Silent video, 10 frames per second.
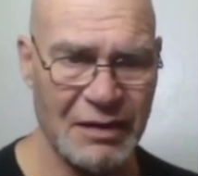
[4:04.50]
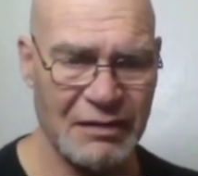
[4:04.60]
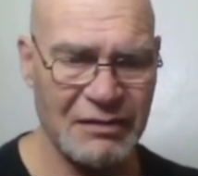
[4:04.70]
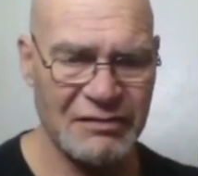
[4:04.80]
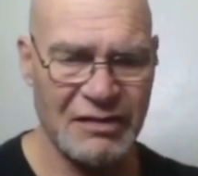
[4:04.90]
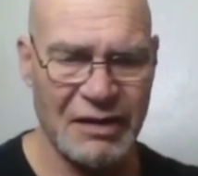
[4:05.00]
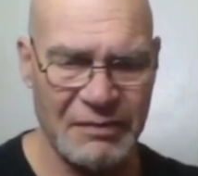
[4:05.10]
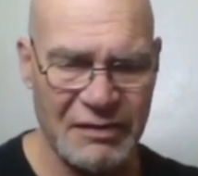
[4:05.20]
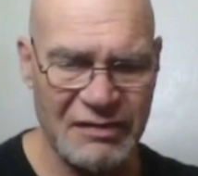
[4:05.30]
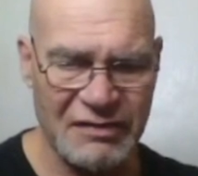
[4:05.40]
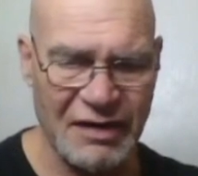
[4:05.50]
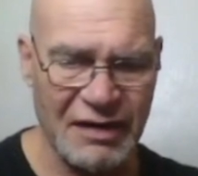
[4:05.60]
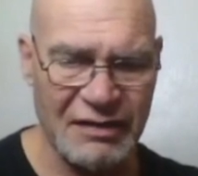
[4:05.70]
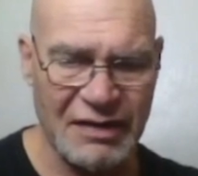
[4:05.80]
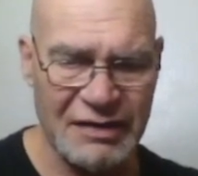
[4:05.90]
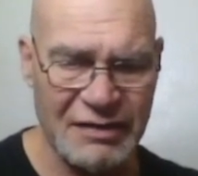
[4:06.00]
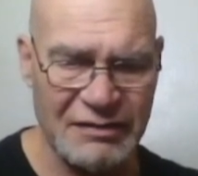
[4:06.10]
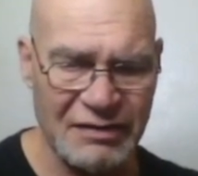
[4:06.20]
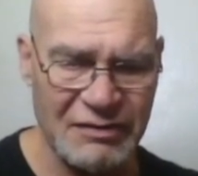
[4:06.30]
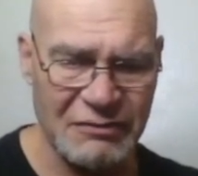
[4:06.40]
let's type in skyline, because
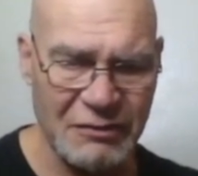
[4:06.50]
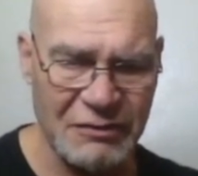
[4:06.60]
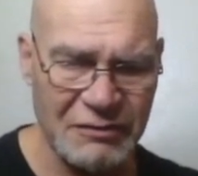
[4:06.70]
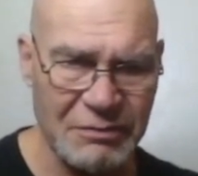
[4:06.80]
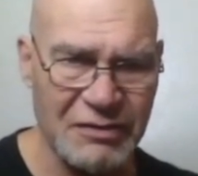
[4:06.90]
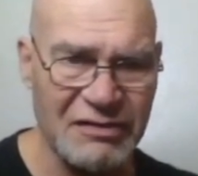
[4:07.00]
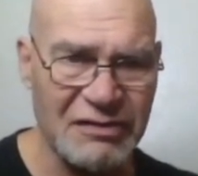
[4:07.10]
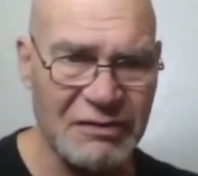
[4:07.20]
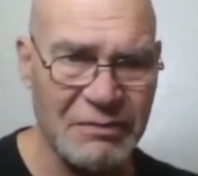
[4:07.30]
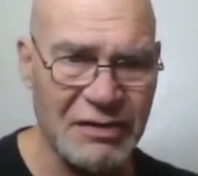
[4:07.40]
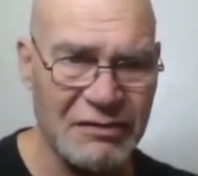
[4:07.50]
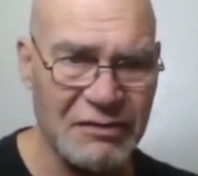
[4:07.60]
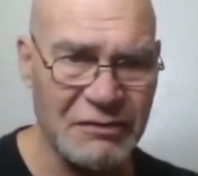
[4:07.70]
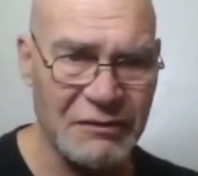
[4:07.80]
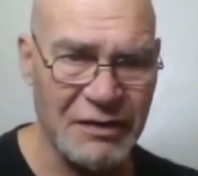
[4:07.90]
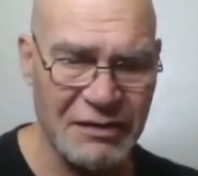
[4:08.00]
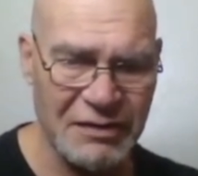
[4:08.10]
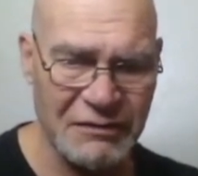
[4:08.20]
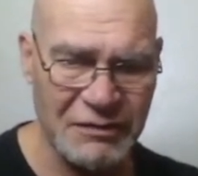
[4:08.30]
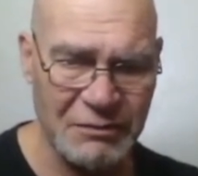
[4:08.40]
I just want to replace this picture with a
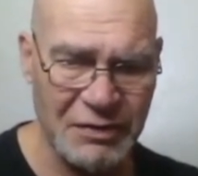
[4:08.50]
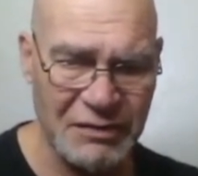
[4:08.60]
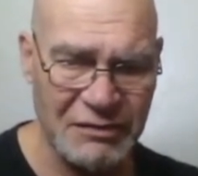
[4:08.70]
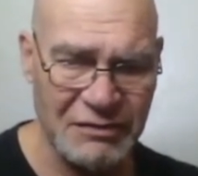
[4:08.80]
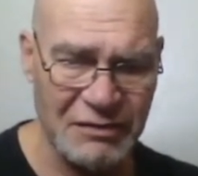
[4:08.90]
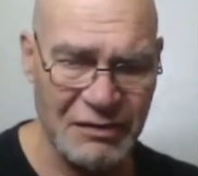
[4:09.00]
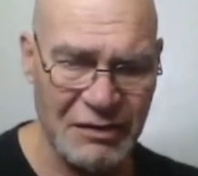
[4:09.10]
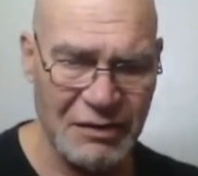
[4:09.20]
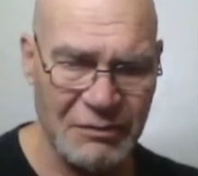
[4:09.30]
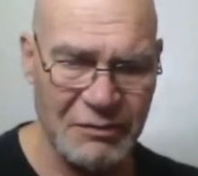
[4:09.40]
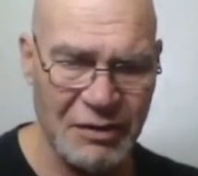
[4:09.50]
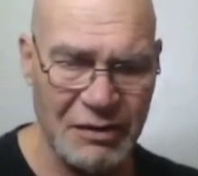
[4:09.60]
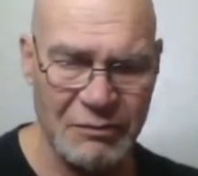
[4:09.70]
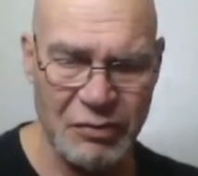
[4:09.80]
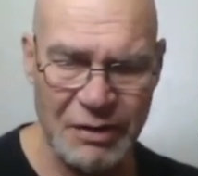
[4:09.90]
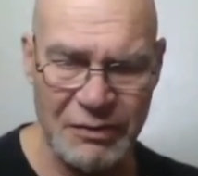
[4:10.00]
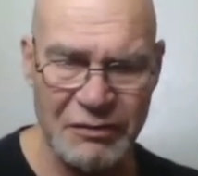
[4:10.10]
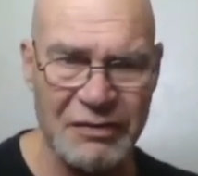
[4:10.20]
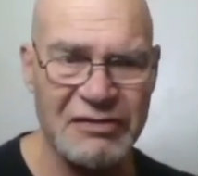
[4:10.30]
different picture, but probably one that's